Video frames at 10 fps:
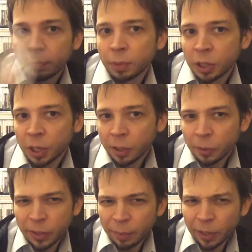Pachinko
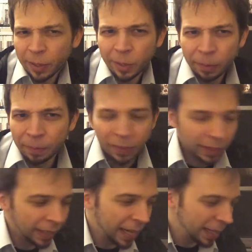Simulator?
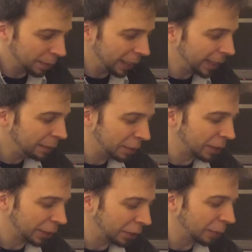Not playing
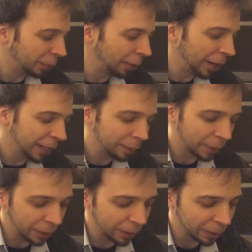Pachinko, but running a
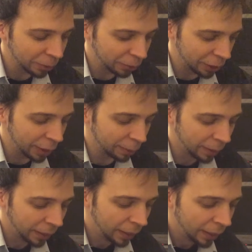Pachinko shop.
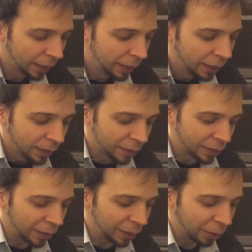
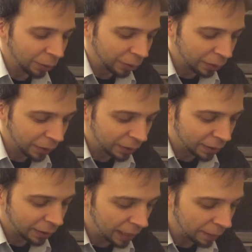So those are the
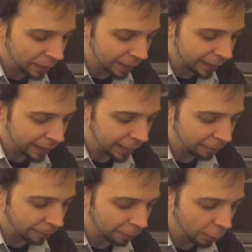games I got
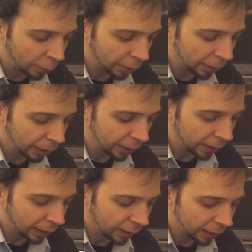for
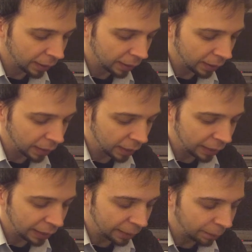
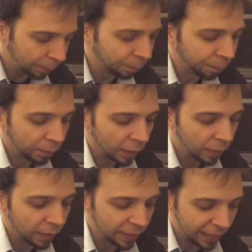
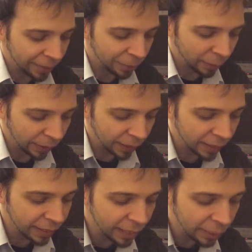the Saturn. But
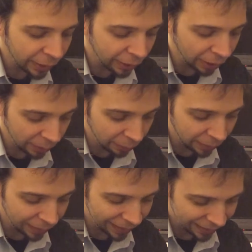continuing on
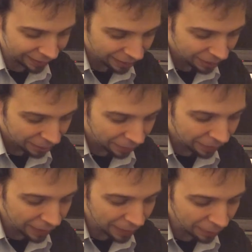with that, we've
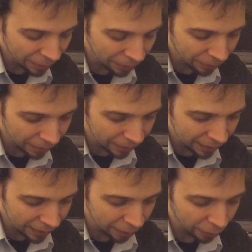got some other things
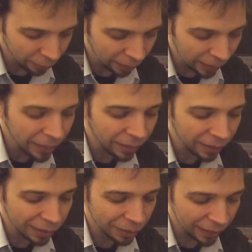that are
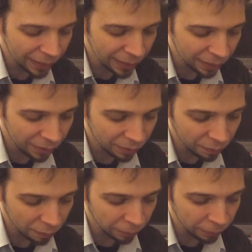related. So I guess I'll
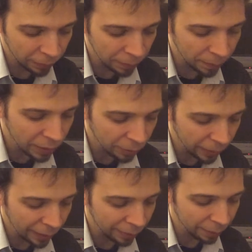flip these
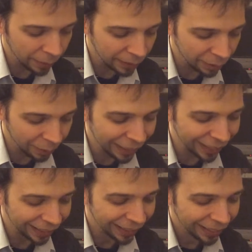around a bit so we
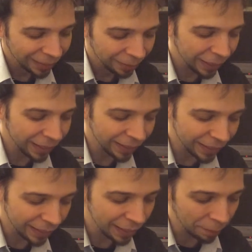can
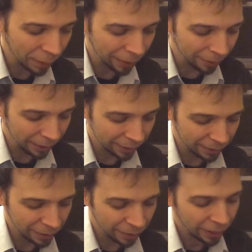see the parallels
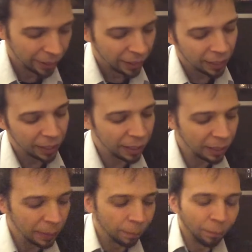here.
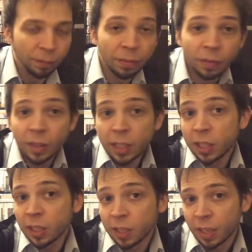This
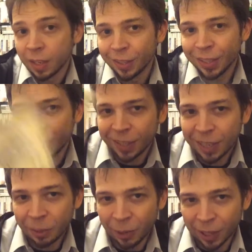is
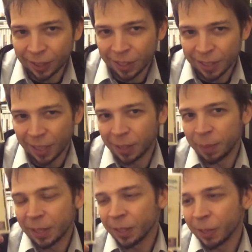Neo Atlas on the
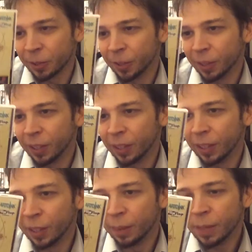PlayStation.
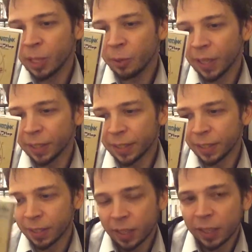Neo
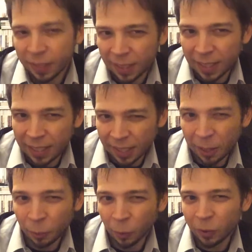Atlas, it's the
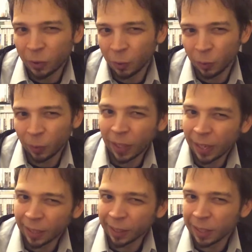sequel to the
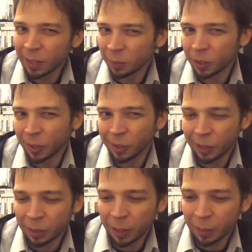Atlas, which I
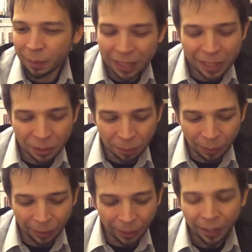talked about in the PC Engine part.